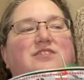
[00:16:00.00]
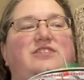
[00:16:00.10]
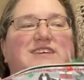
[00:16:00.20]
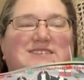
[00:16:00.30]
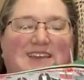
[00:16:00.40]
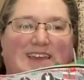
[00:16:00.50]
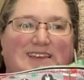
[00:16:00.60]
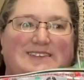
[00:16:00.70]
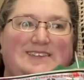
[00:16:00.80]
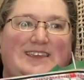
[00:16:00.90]
this
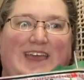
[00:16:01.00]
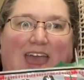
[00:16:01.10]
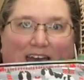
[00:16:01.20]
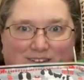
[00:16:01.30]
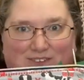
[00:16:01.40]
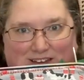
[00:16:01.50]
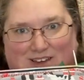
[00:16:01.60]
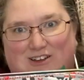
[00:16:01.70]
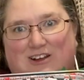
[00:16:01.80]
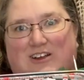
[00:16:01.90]
is the Advent
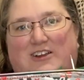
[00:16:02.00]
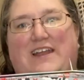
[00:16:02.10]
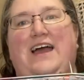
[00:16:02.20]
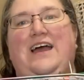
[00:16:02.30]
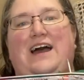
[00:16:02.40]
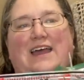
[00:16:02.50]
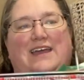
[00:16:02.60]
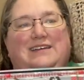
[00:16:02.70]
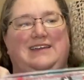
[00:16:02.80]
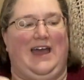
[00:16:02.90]
yarn I
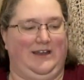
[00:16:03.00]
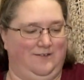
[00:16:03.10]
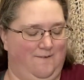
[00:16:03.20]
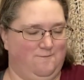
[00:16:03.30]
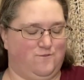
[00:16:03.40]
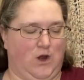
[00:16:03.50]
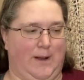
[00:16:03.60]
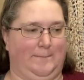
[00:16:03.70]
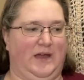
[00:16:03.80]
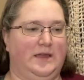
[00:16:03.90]
had gotten
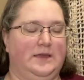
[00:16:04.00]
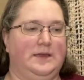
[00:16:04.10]
from